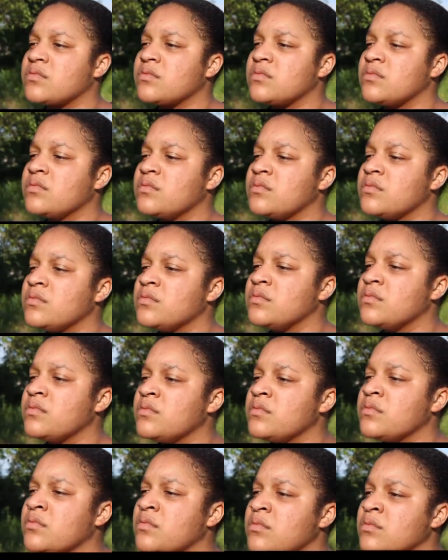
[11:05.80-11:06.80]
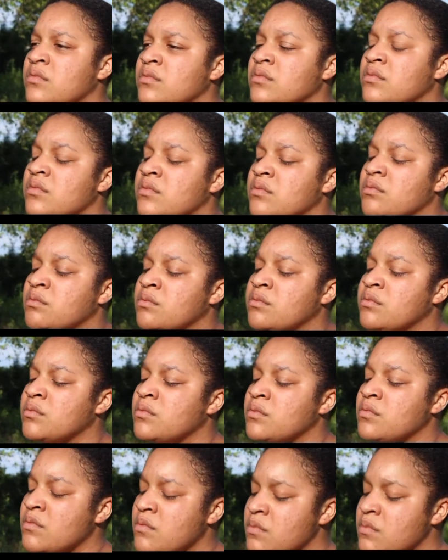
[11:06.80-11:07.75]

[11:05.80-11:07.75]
(no one is talking)